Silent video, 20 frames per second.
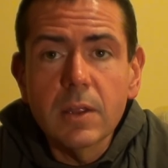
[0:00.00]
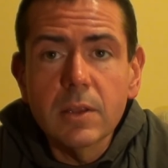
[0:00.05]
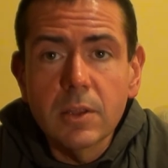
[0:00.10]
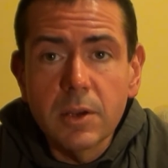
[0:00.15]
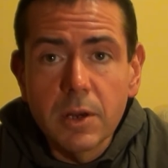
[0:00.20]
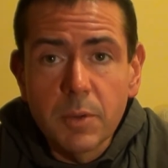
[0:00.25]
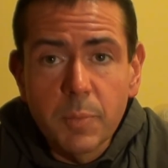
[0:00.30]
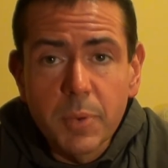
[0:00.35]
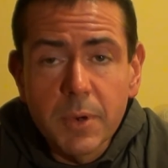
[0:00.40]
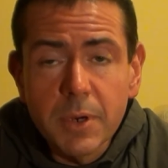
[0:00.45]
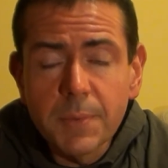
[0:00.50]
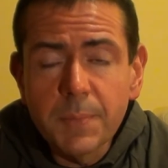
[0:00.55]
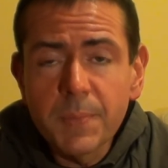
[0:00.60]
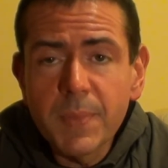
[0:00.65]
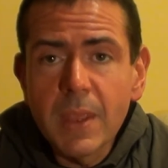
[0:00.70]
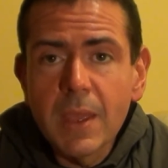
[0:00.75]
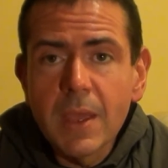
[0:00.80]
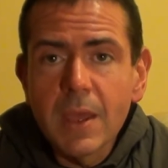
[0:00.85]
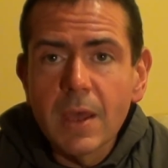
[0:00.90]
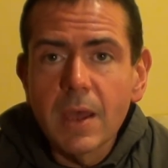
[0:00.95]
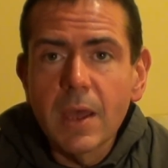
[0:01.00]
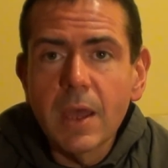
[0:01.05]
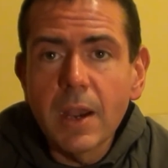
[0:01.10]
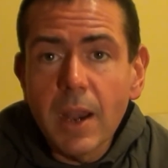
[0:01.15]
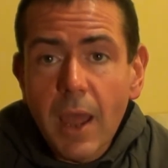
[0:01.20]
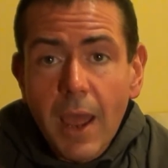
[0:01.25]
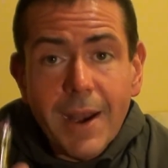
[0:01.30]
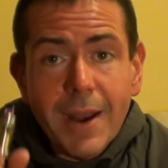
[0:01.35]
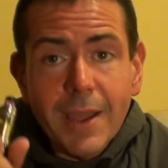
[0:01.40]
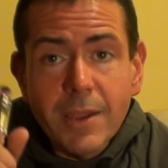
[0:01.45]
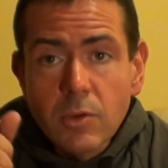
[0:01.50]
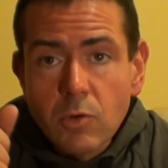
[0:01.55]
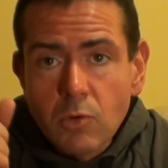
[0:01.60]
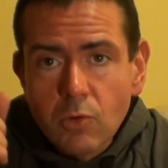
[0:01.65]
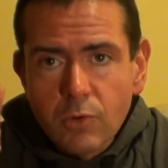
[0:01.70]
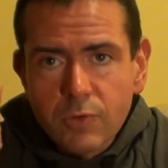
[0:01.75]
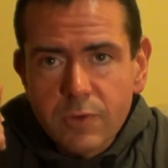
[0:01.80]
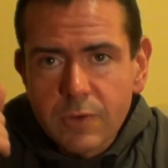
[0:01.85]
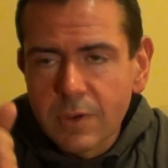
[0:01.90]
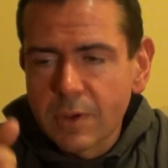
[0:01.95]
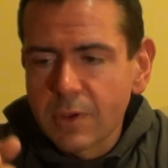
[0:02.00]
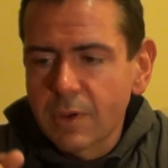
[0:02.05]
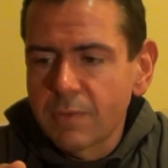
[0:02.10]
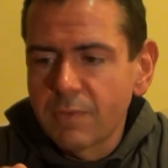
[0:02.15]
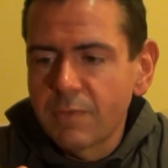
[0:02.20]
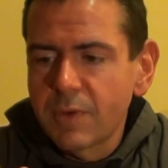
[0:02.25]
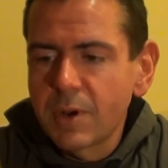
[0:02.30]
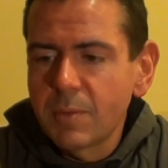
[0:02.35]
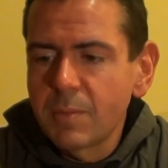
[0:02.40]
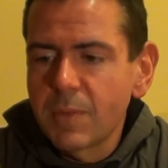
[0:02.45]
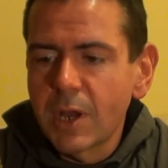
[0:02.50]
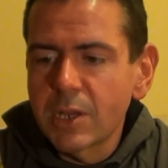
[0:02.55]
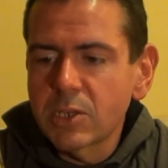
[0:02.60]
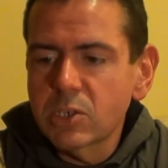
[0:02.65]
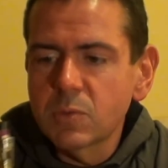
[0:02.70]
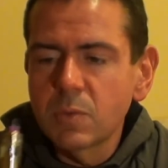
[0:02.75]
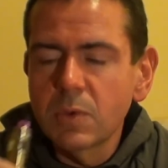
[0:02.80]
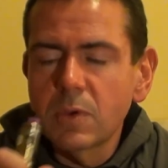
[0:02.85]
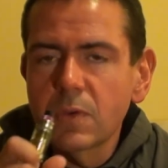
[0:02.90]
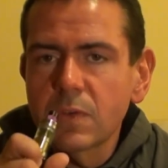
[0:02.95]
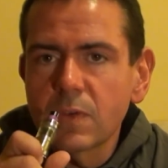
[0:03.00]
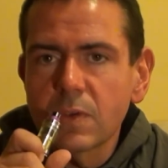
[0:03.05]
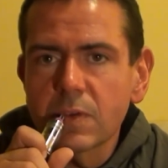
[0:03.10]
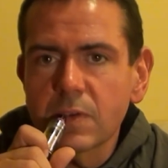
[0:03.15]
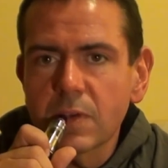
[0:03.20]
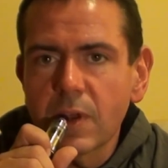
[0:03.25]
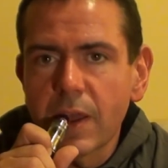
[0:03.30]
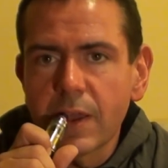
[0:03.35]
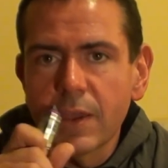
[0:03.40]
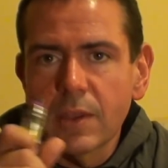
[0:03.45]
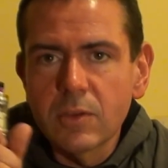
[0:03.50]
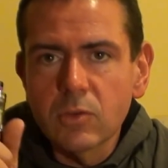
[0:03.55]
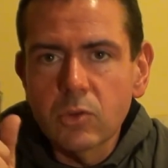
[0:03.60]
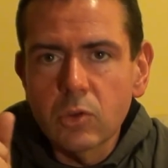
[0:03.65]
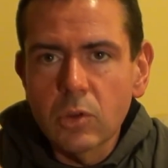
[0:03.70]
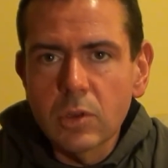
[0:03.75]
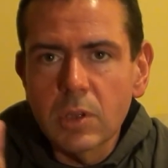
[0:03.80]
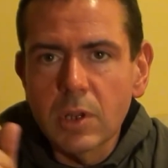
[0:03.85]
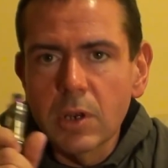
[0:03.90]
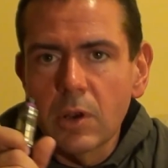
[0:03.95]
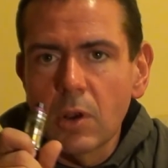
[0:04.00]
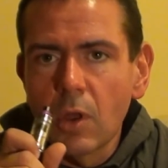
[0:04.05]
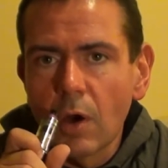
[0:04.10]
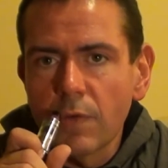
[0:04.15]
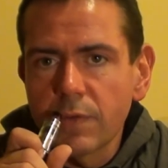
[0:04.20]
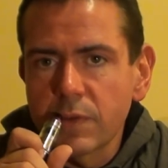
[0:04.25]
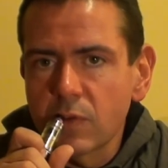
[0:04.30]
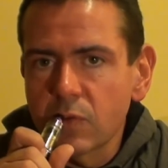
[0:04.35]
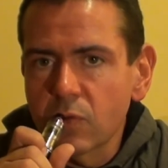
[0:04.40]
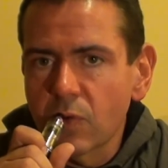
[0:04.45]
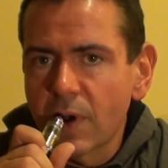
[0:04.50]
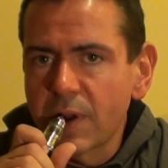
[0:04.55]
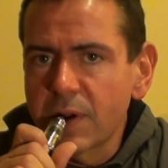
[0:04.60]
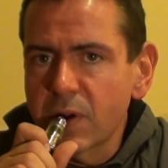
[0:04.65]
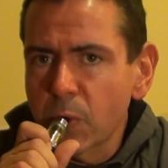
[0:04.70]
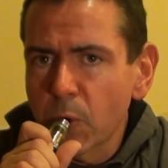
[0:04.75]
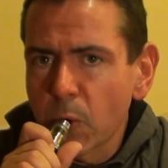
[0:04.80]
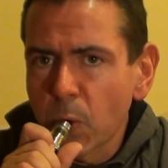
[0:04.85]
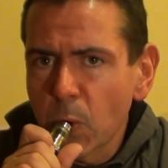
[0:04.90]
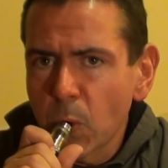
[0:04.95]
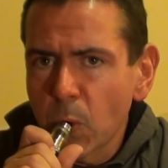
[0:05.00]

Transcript: dripper, and I use very much because I totally love this one.